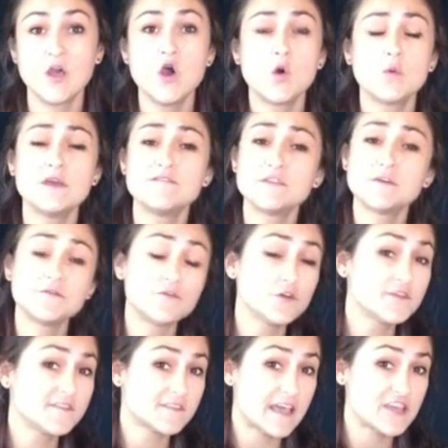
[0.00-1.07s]
We have the full
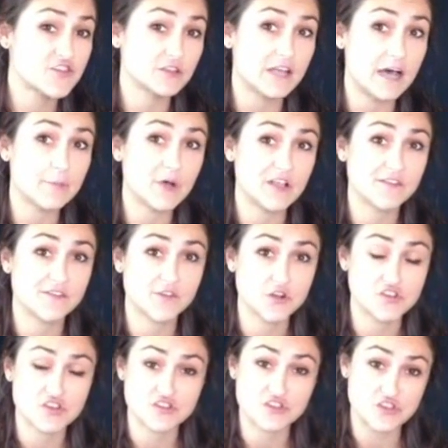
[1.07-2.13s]
schedule up on
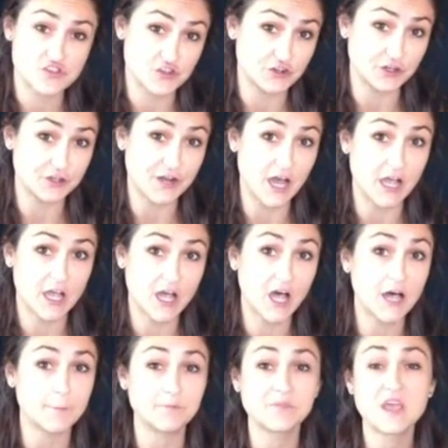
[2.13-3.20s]

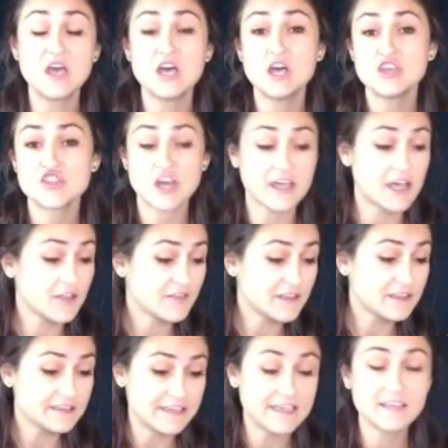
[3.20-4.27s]
searchenginejournal.com, Check out the
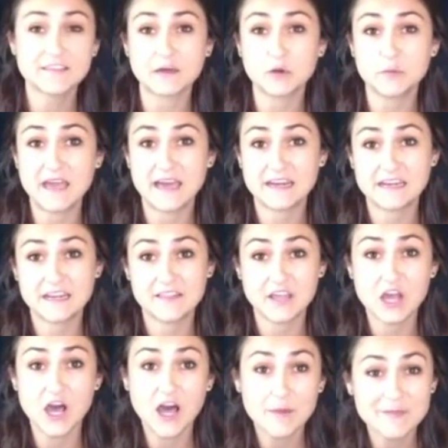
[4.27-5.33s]
link that will be added in the
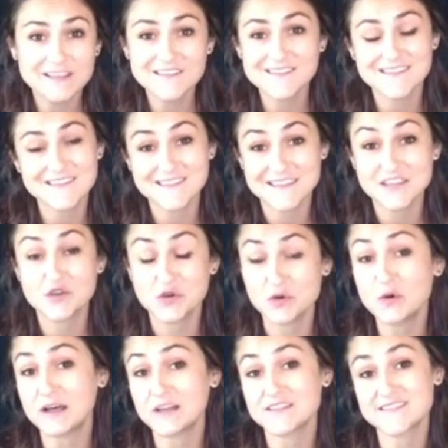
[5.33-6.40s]
comments to see
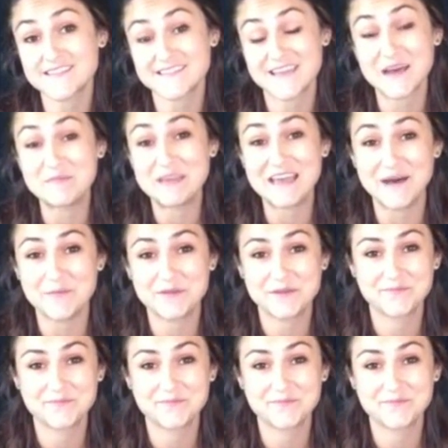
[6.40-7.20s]
who else is coming up.